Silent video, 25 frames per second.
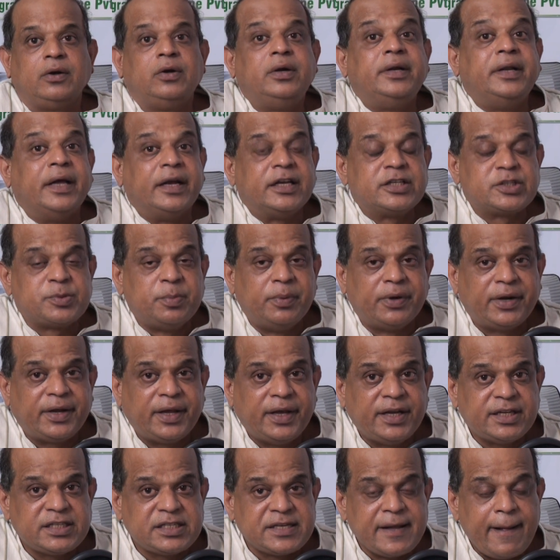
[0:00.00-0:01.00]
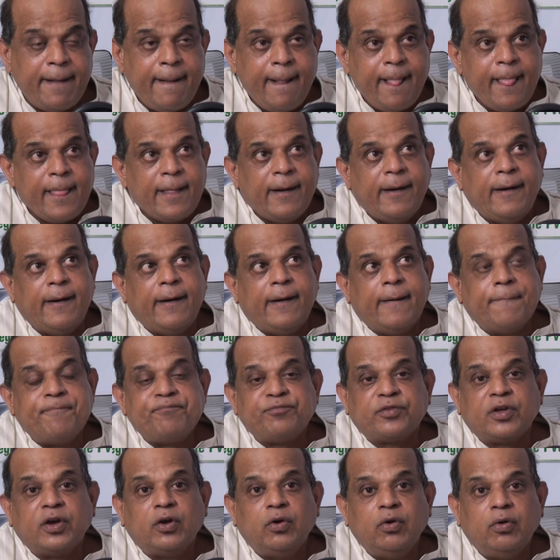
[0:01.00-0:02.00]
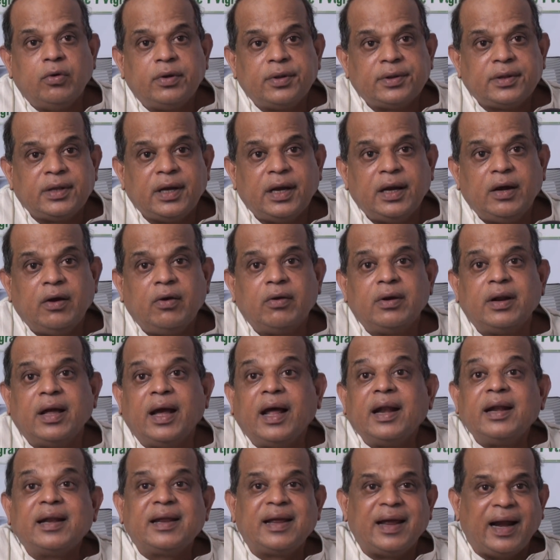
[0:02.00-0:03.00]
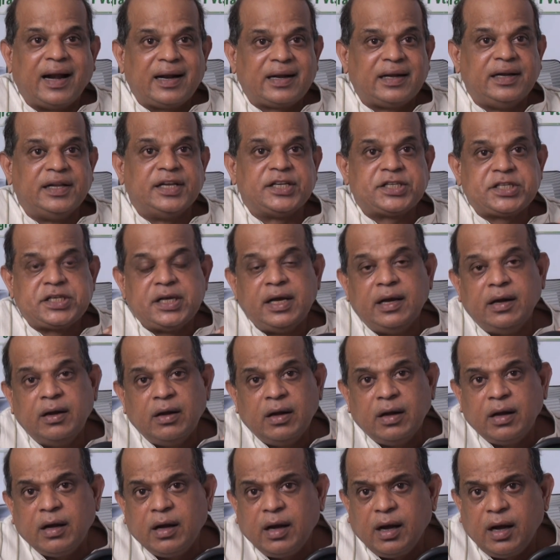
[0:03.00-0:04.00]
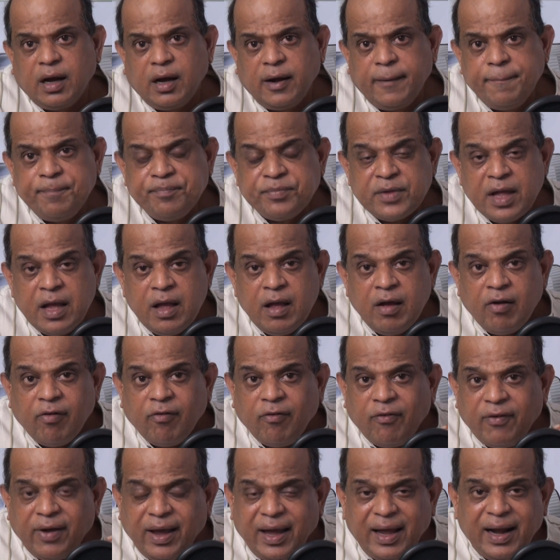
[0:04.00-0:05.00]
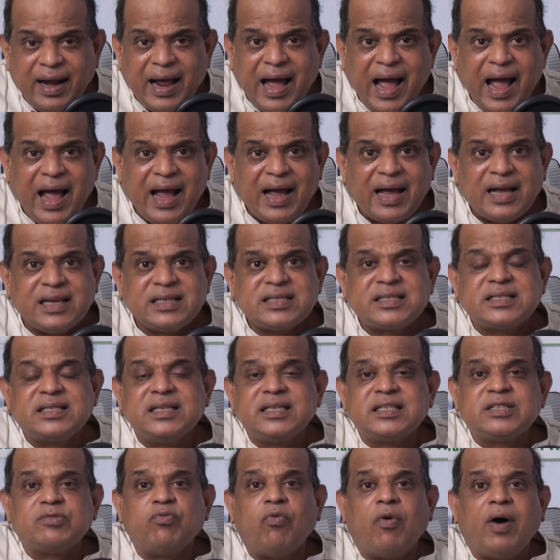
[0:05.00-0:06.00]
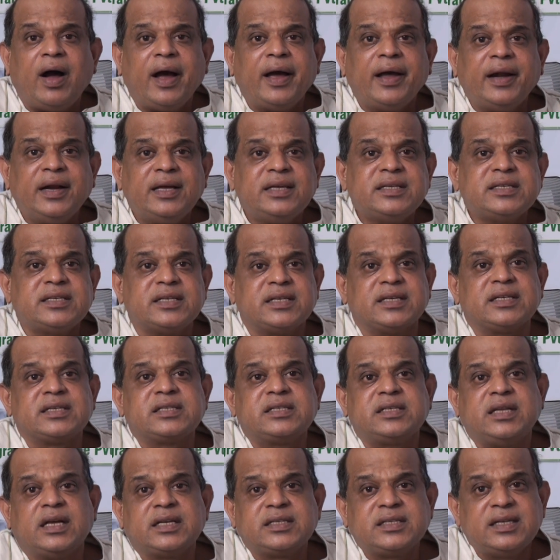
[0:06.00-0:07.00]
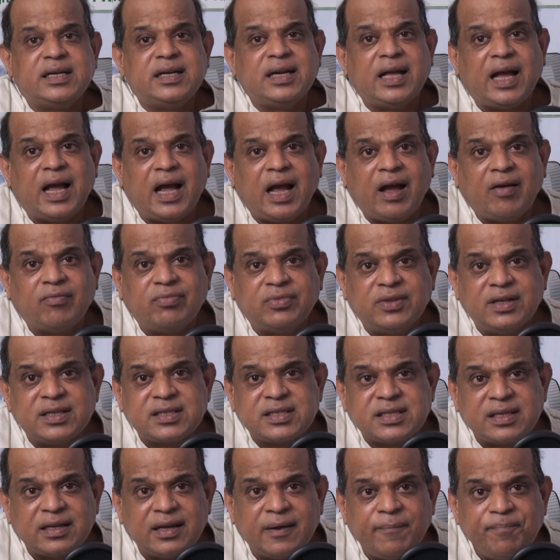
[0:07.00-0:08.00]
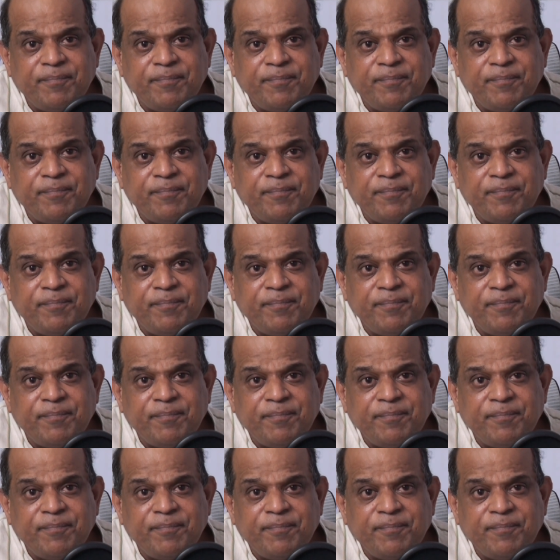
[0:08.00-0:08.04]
dismutase, glutathione and catalase. Whereas this viruses doesn't have this